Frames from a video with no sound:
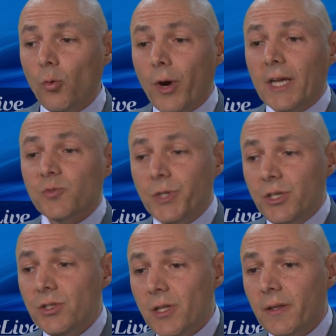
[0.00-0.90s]
whereas we
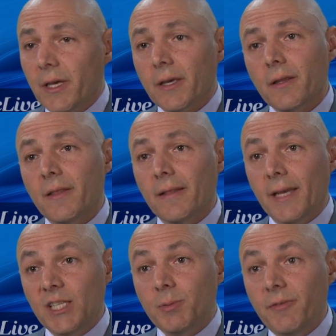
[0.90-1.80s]
used to think that
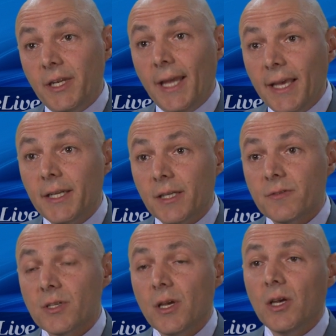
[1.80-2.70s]
the HPV
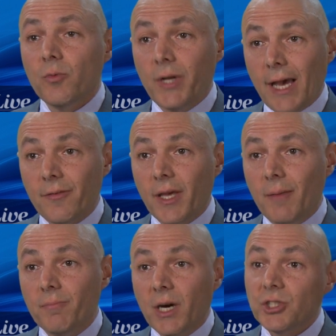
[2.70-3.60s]
negatives would have
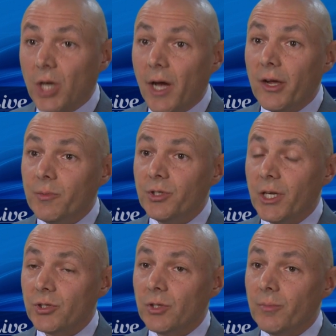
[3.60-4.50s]
a much higher
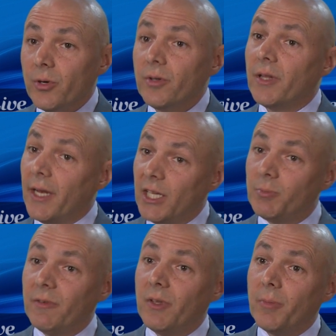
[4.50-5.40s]
mutational burden than
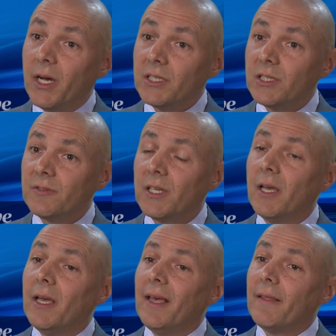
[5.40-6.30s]
HPV positives,
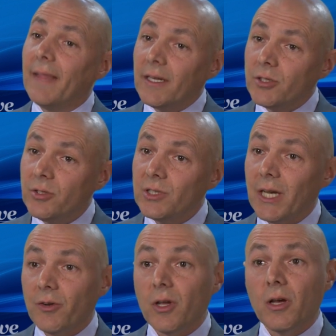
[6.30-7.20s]
that turns
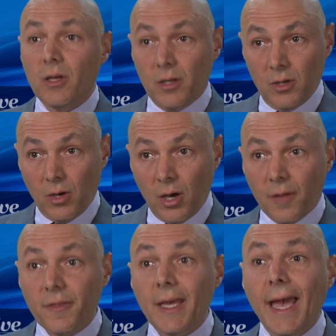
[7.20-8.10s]
out,
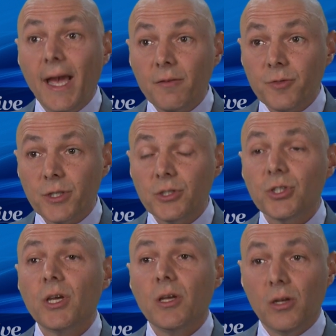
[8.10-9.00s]
on the
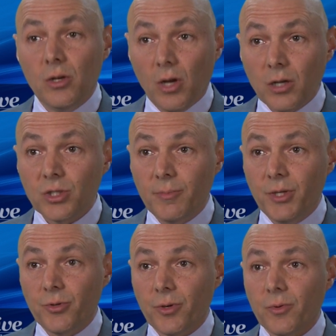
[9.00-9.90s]
average, not to
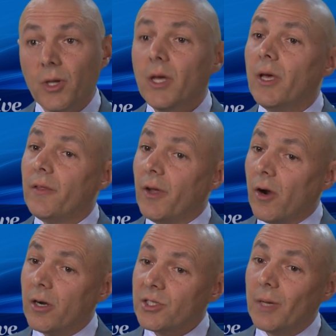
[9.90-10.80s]
be true.
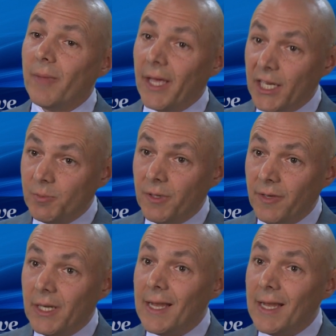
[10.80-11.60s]
There are some HPV